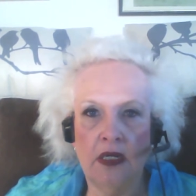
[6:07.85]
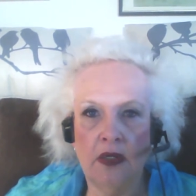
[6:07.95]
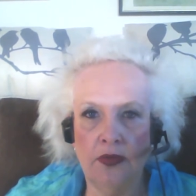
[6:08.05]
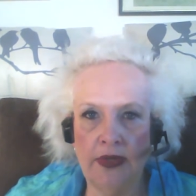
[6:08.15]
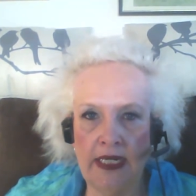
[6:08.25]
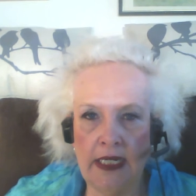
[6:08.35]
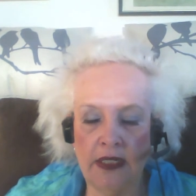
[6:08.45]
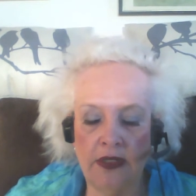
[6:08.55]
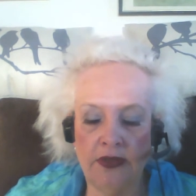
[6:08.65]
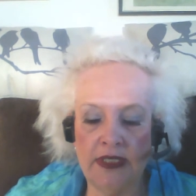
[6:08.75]
Greek
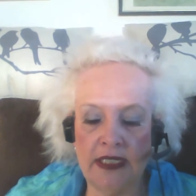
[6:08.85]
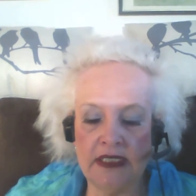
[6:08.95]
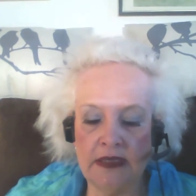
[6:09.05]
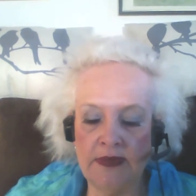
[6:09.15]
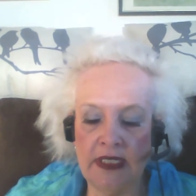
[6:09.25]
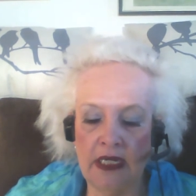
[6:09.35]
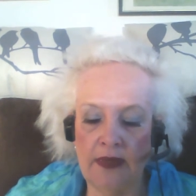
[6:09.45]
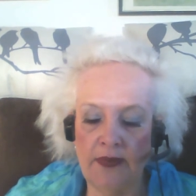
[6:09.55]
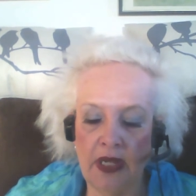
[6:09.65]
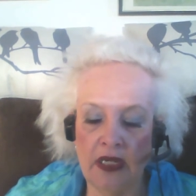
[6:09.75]
and New Testament,
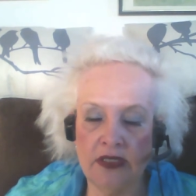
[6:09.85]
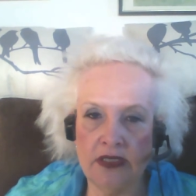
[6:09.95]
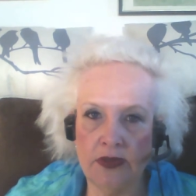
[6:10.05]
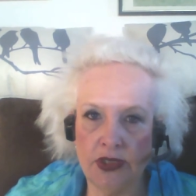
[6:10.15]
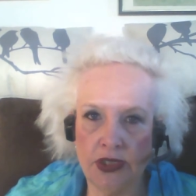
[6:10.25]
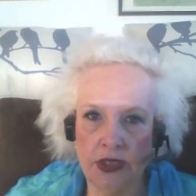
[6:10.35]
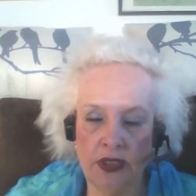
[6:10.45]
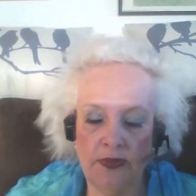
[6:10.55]
I'm not so sure,